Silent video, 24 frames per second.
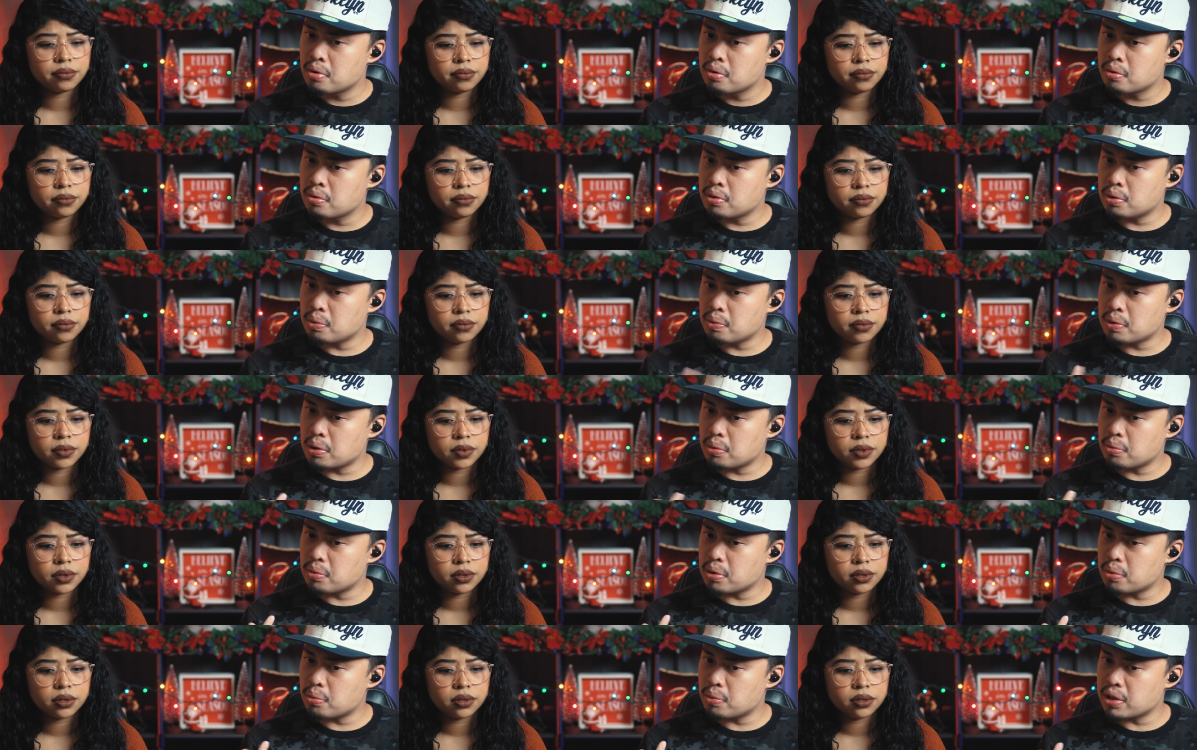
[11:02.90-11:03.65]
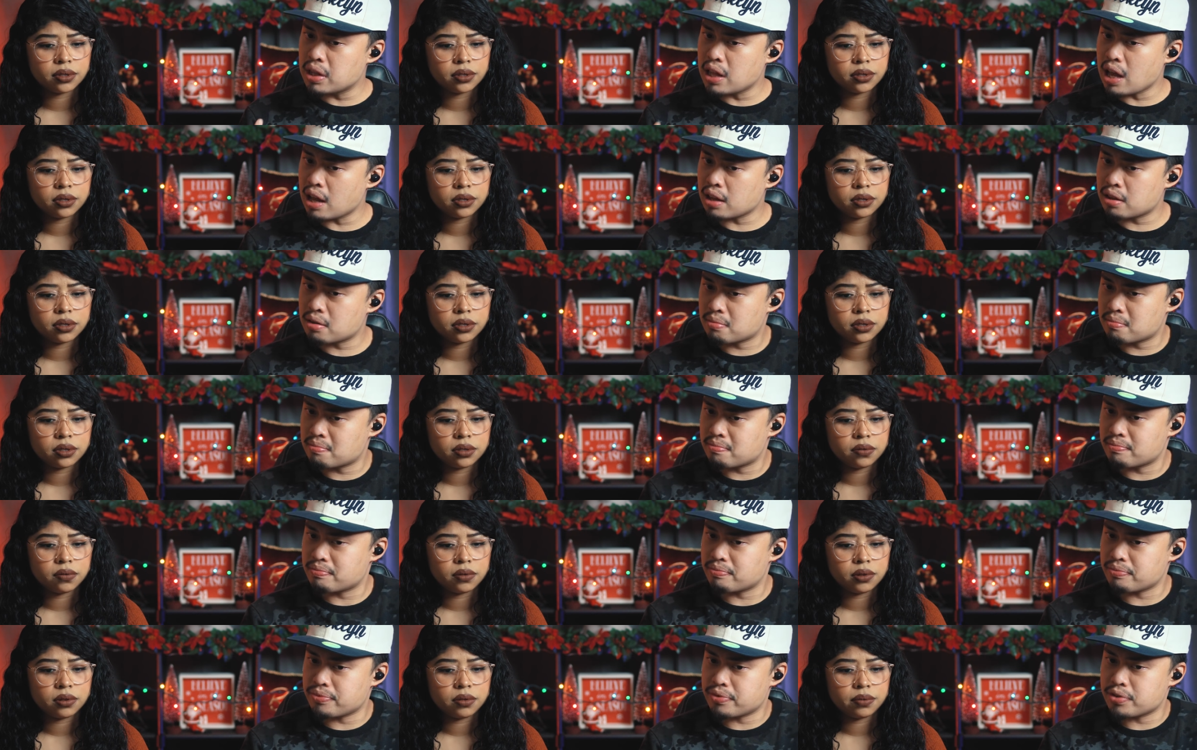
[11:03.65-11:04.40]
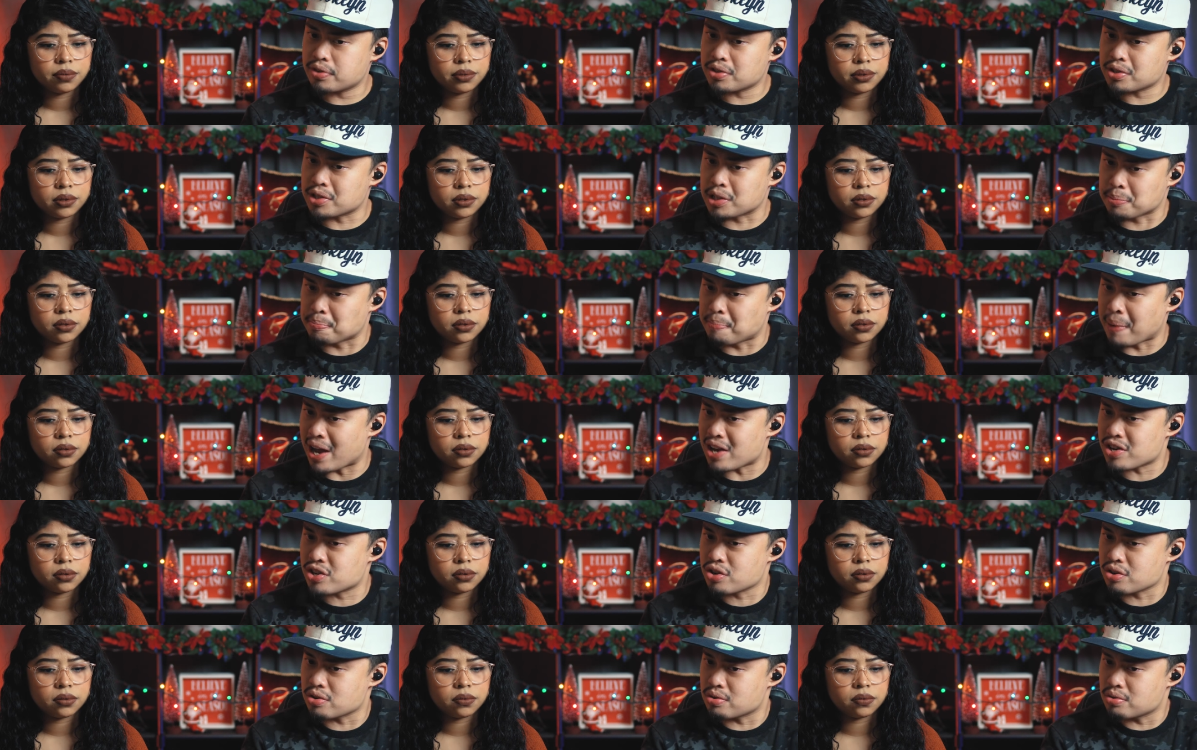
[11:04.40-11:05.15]
Speaker 1: With, with, with that
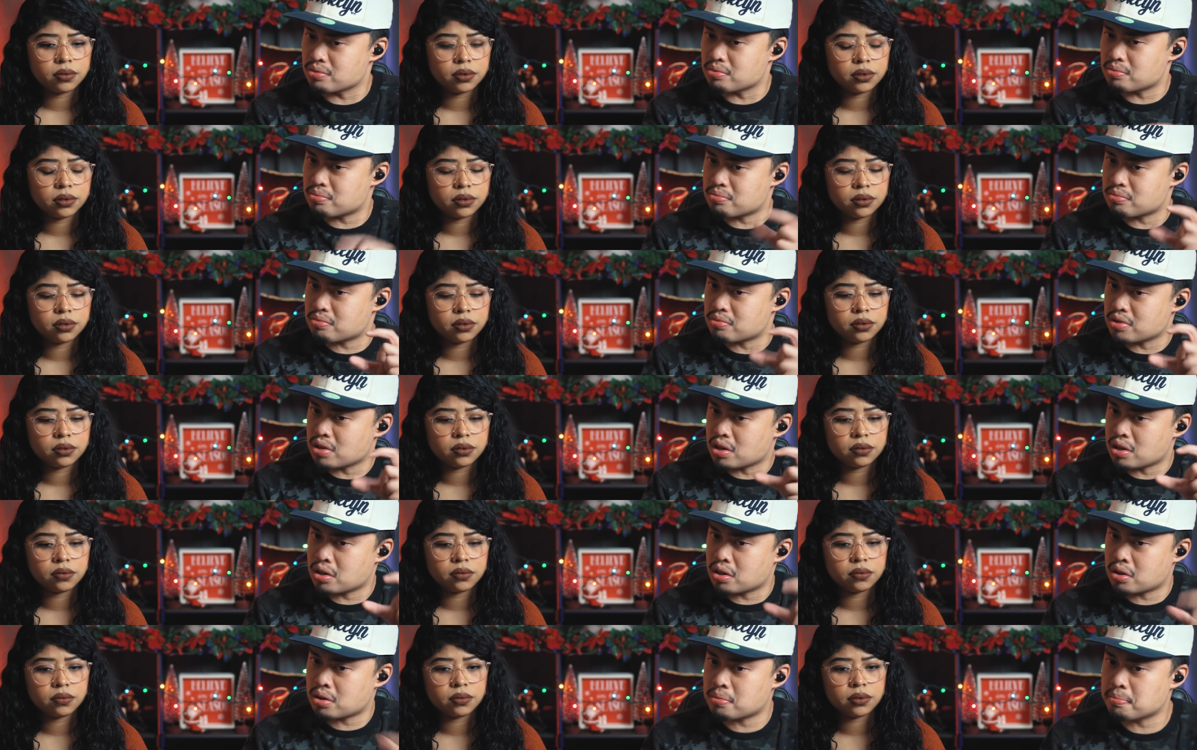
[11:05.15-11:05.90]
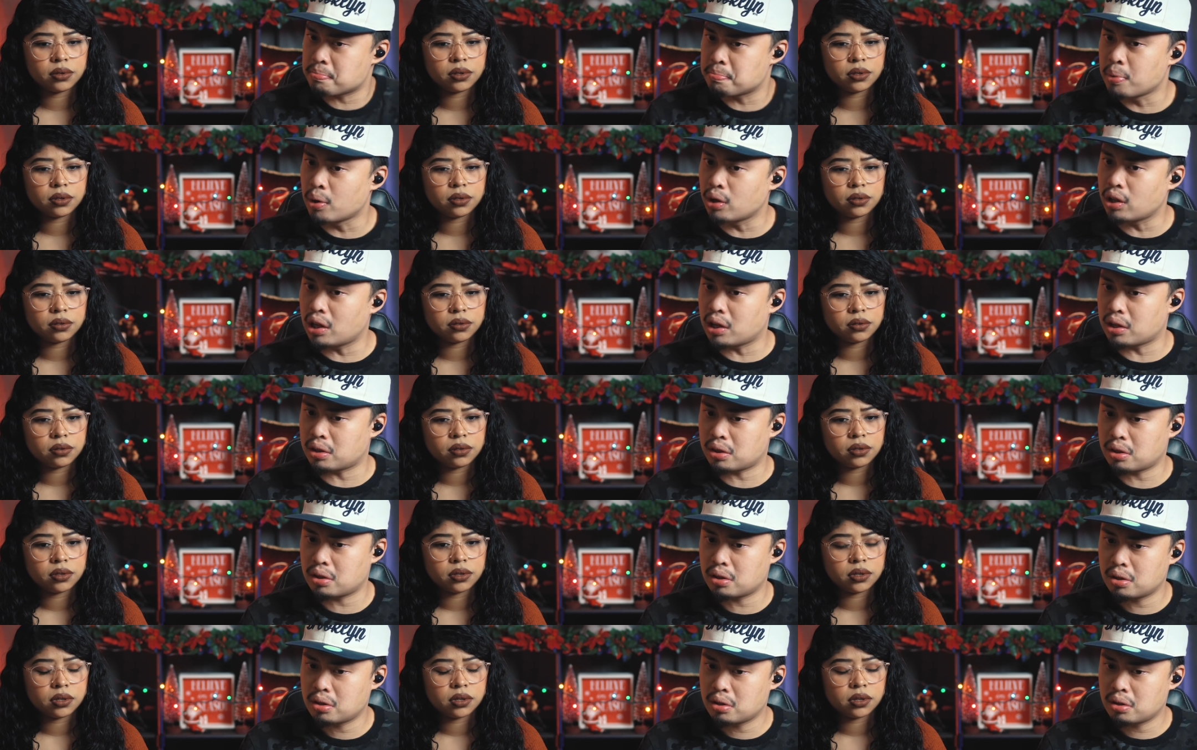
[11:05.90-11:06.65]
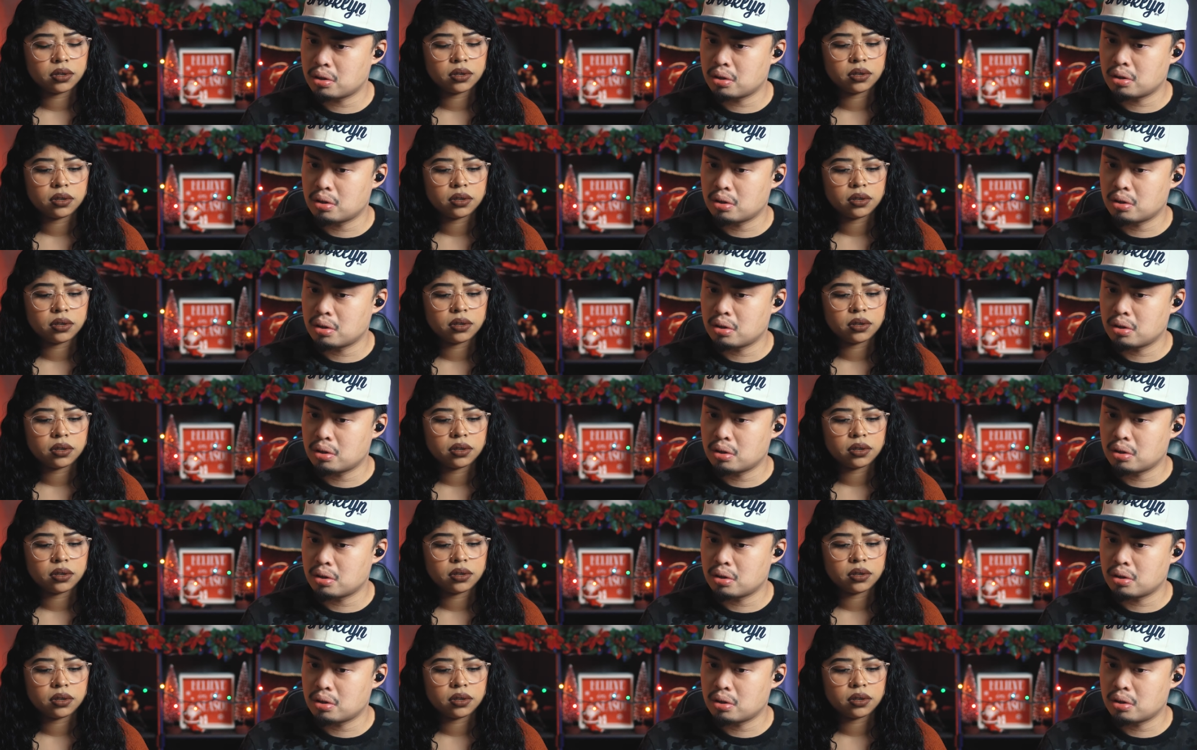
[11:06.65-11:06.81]
special uh, bullet.